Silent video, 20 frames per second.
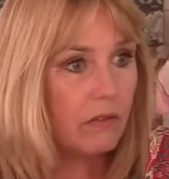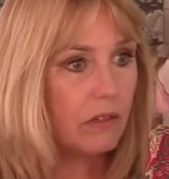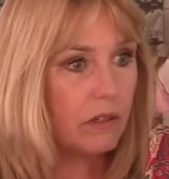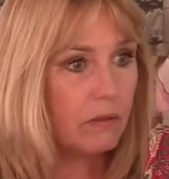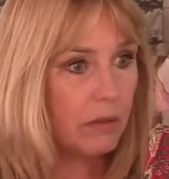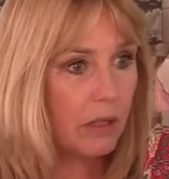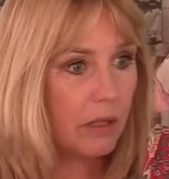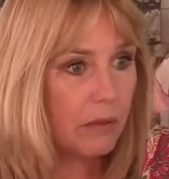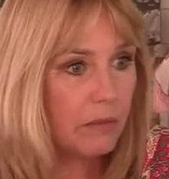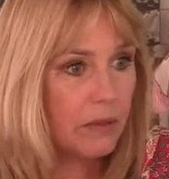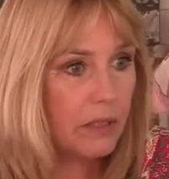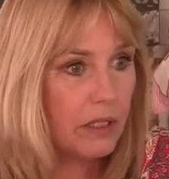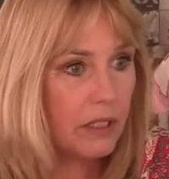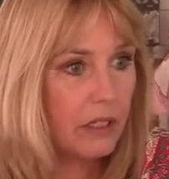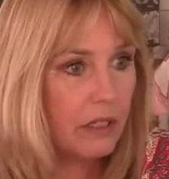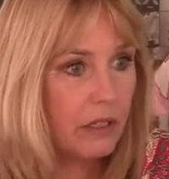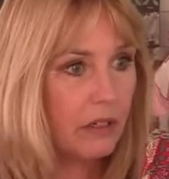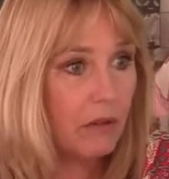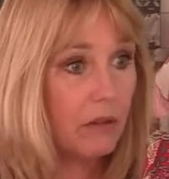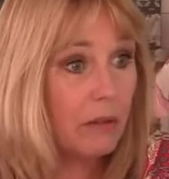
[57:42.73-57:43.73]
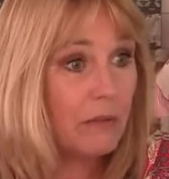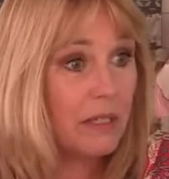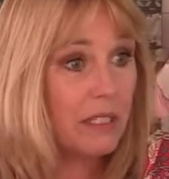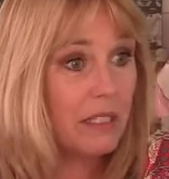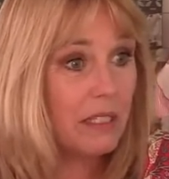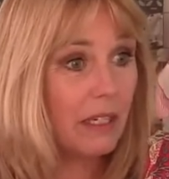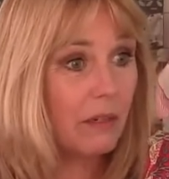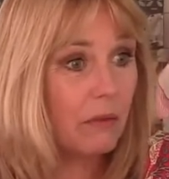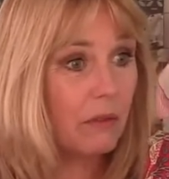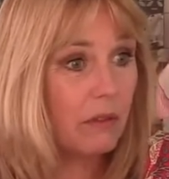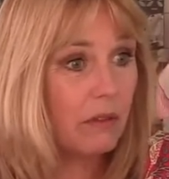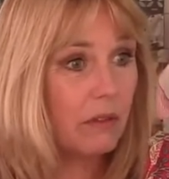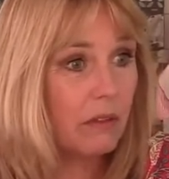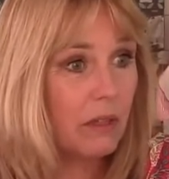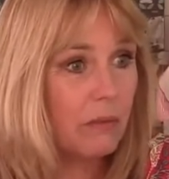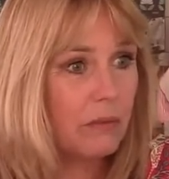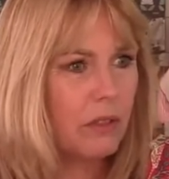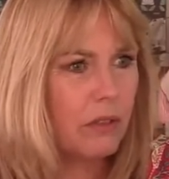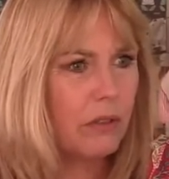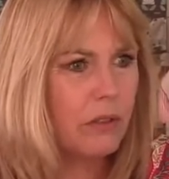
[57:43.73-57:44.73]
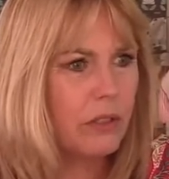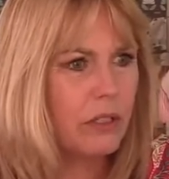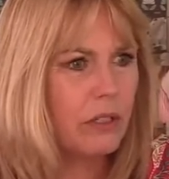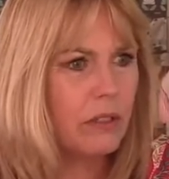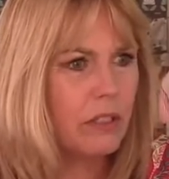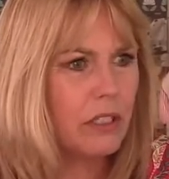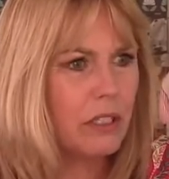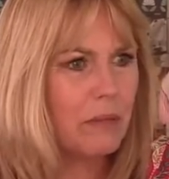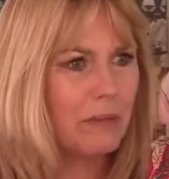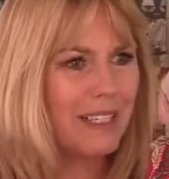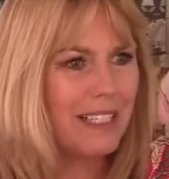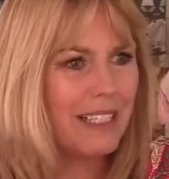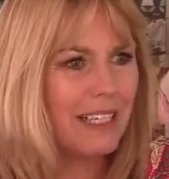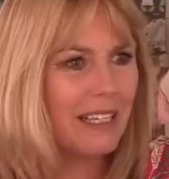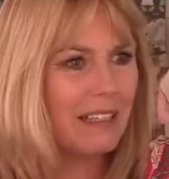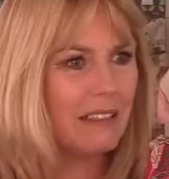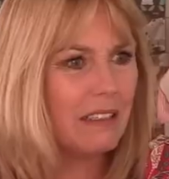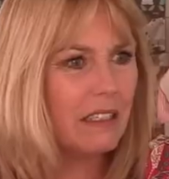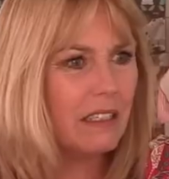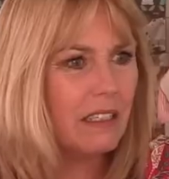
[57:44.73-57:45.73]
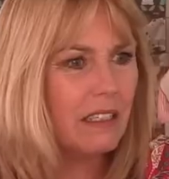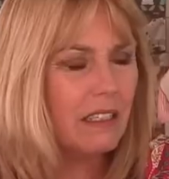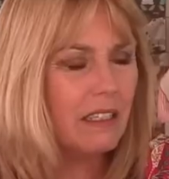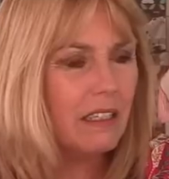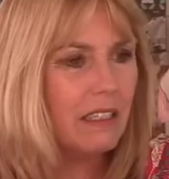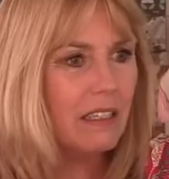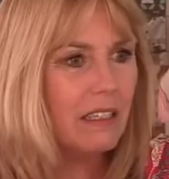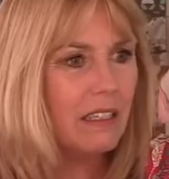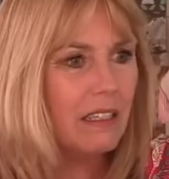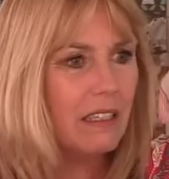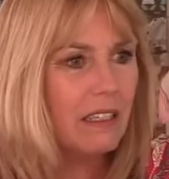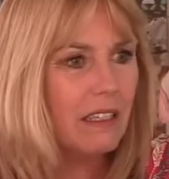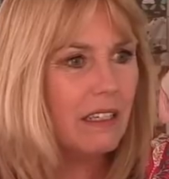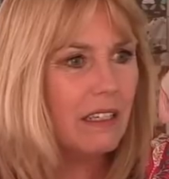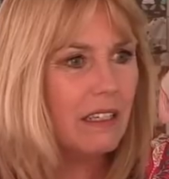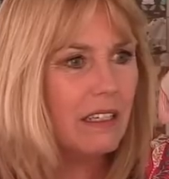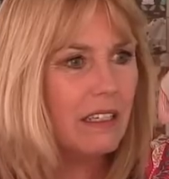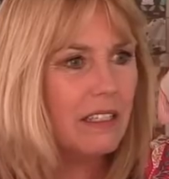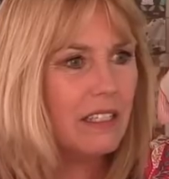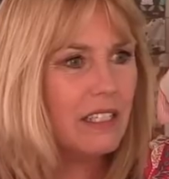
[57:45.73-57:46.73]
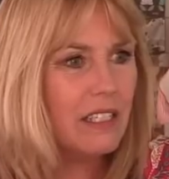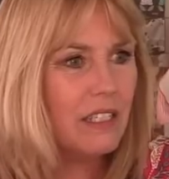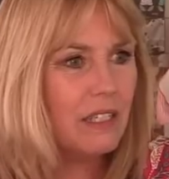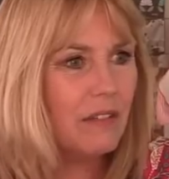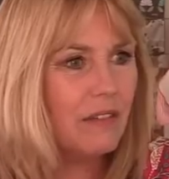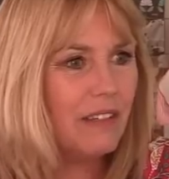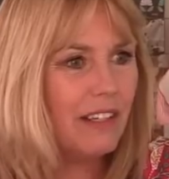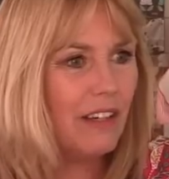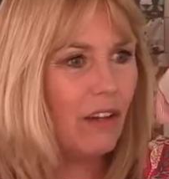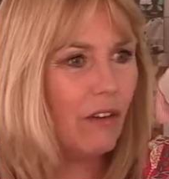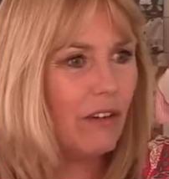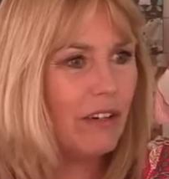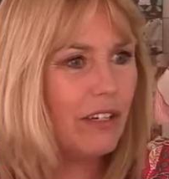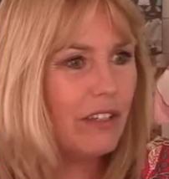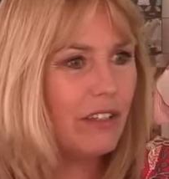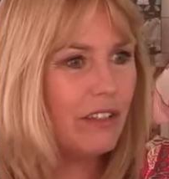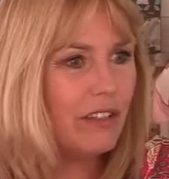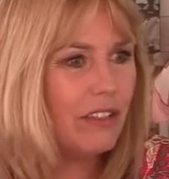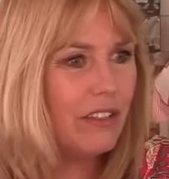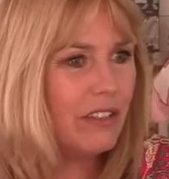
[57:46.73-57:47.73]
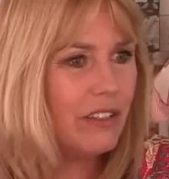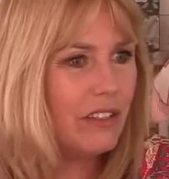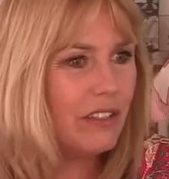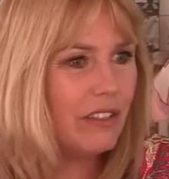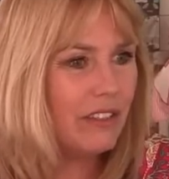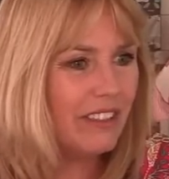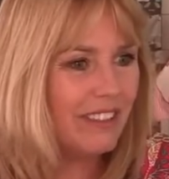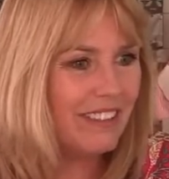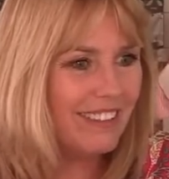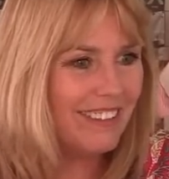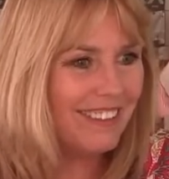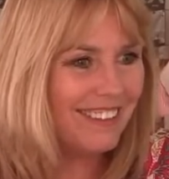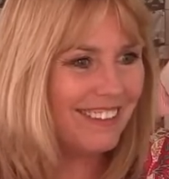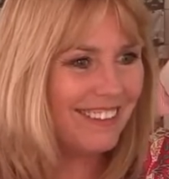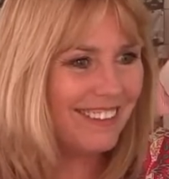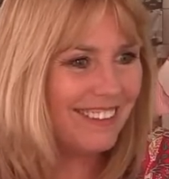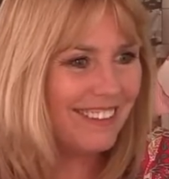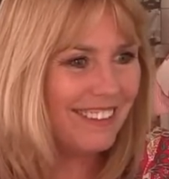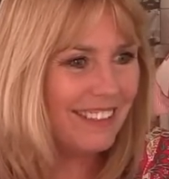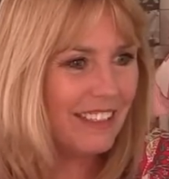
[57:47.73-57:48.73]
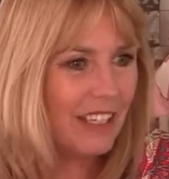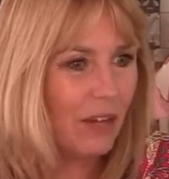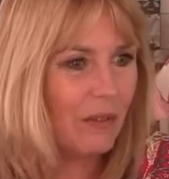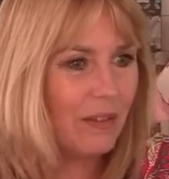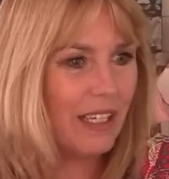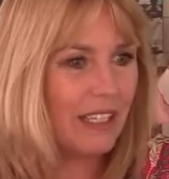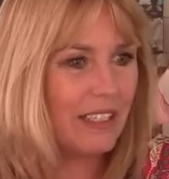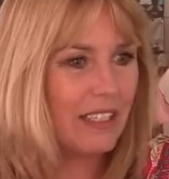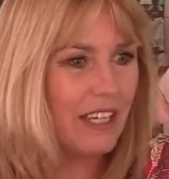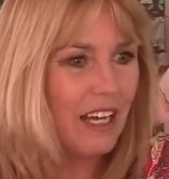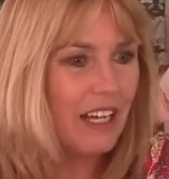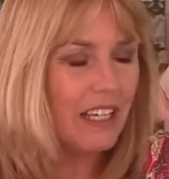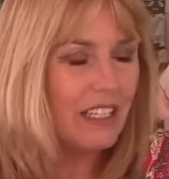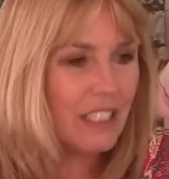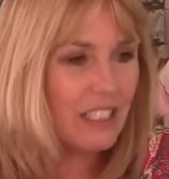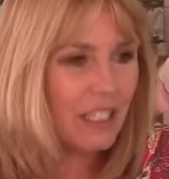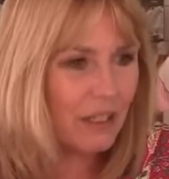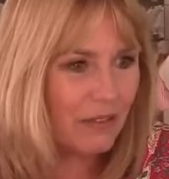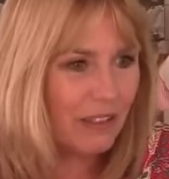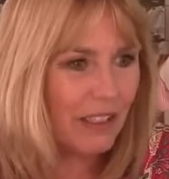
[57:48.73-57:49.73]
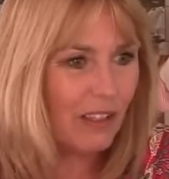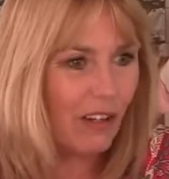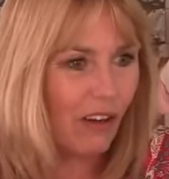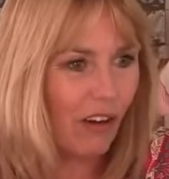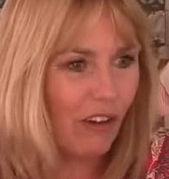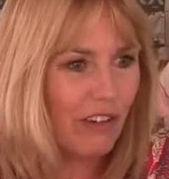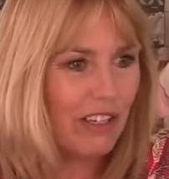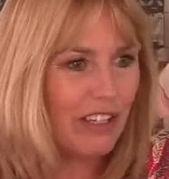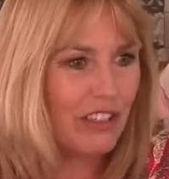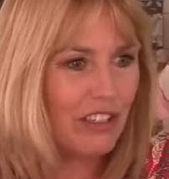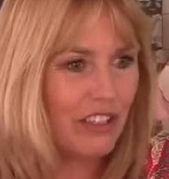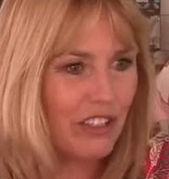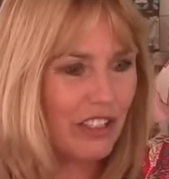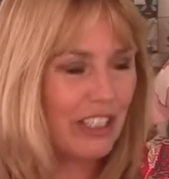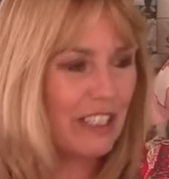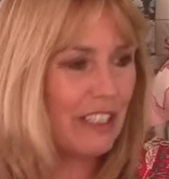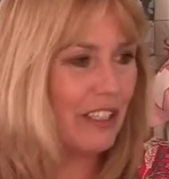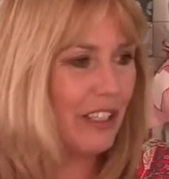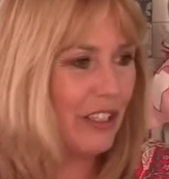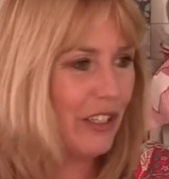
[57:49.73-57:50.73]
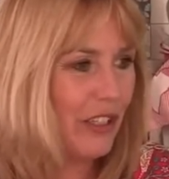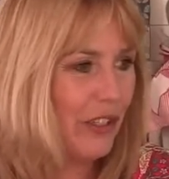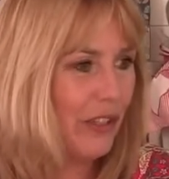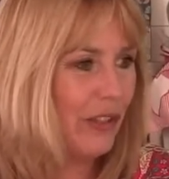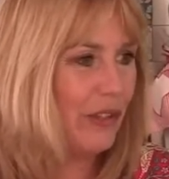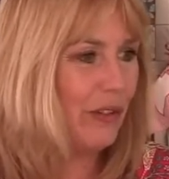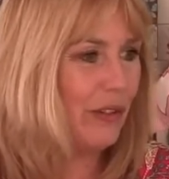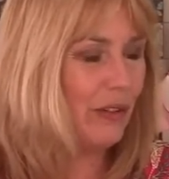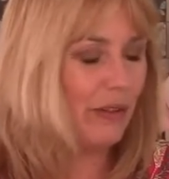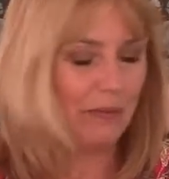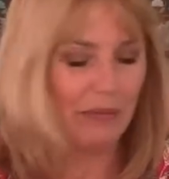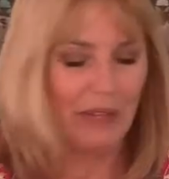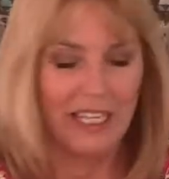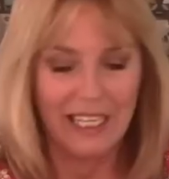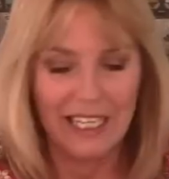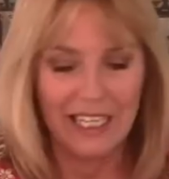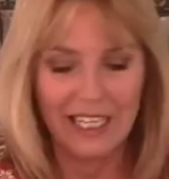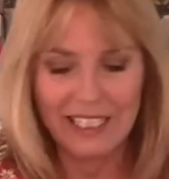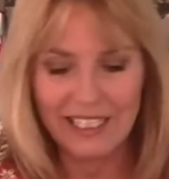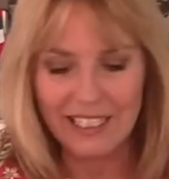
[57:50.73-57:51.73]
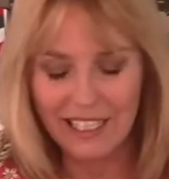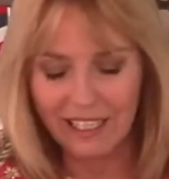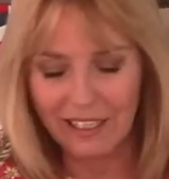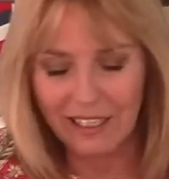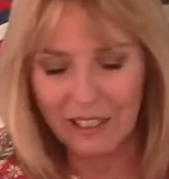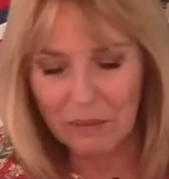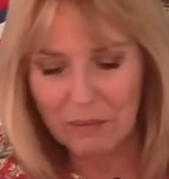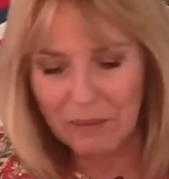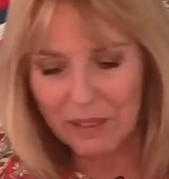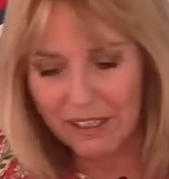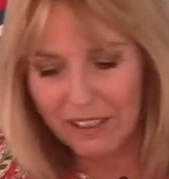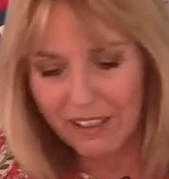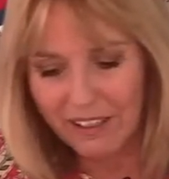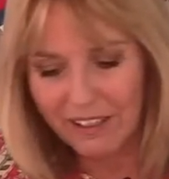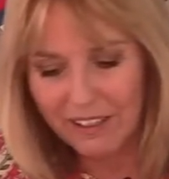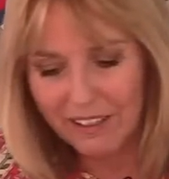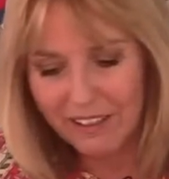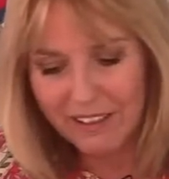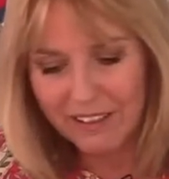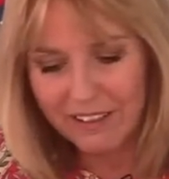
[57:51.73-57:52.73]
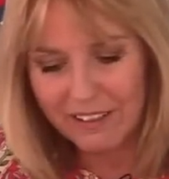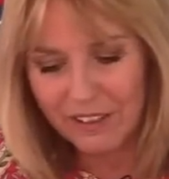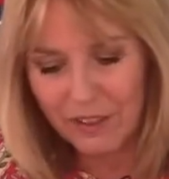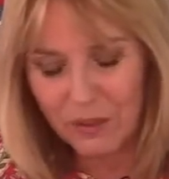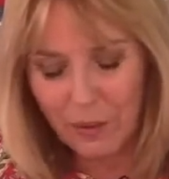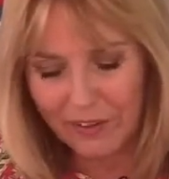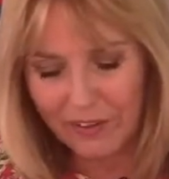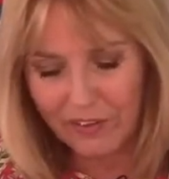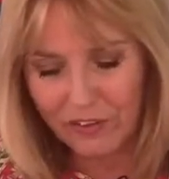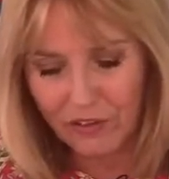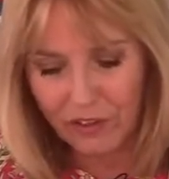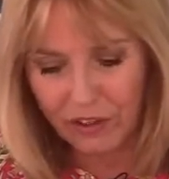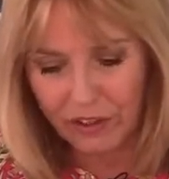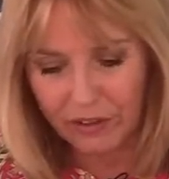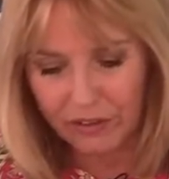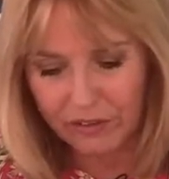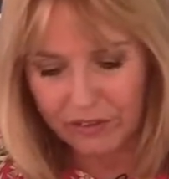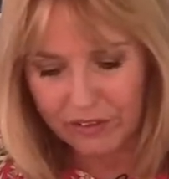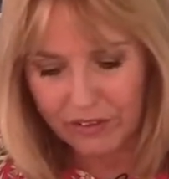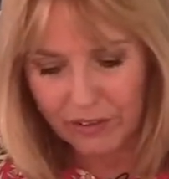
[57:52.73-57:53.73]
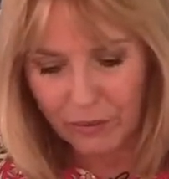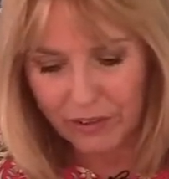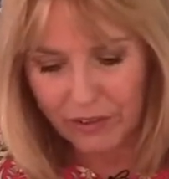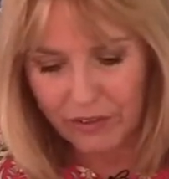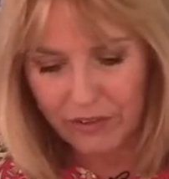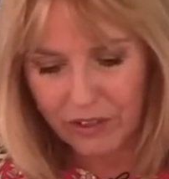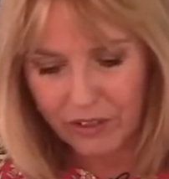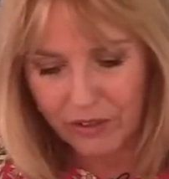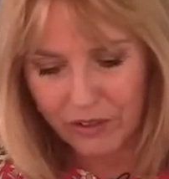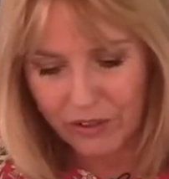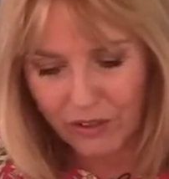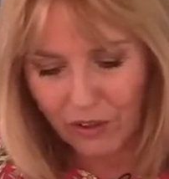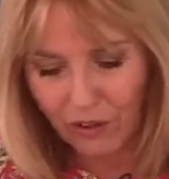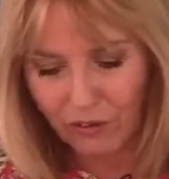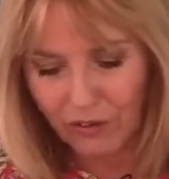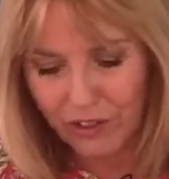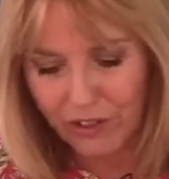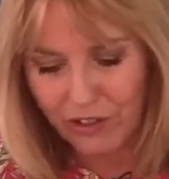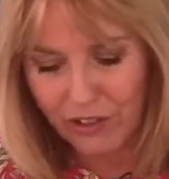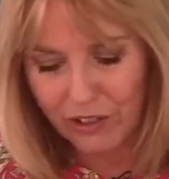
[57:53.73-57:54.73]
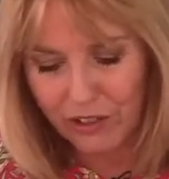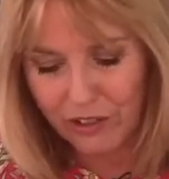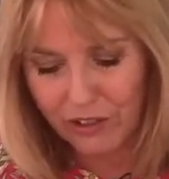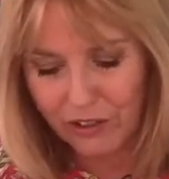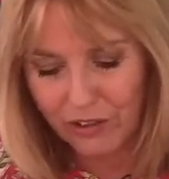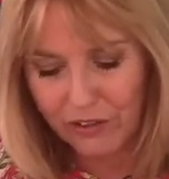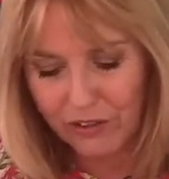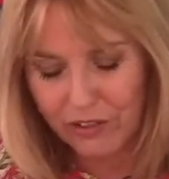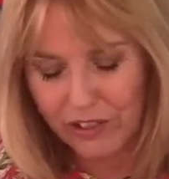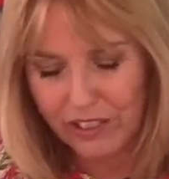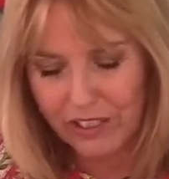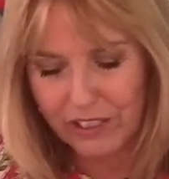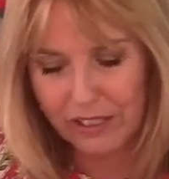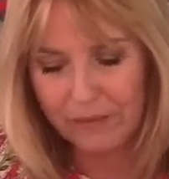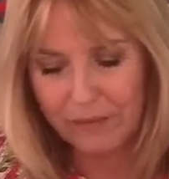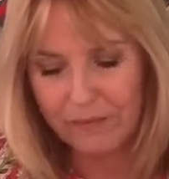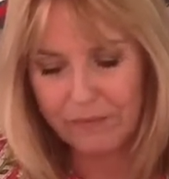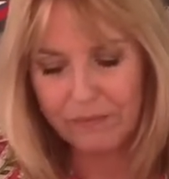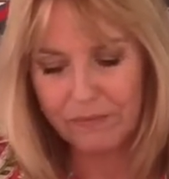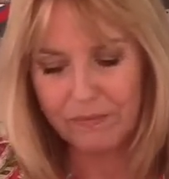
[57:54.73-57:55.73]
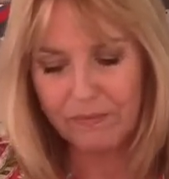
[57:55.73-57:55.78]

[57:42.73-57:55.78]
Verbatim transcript: Rhubarb and gin. Oh, I missed that one. I'm sure somebody said Seville oranges. Oh yes, Seville orange gin liqueur. Is that a bit like Cointreau? Cointreau is an orange liqueur, isn't it?